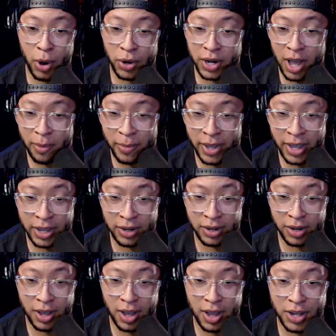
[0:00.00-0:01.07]
Dot Man,
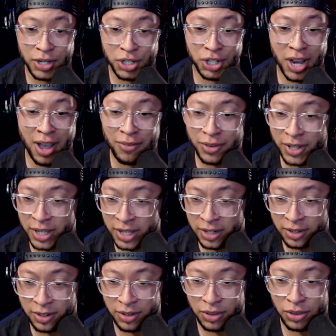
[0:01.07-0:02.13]

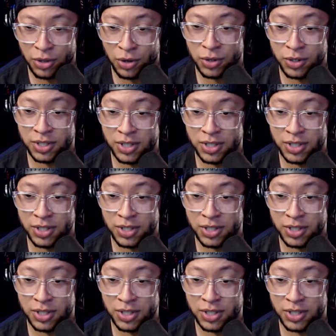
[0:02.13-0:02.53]
Javelin, there's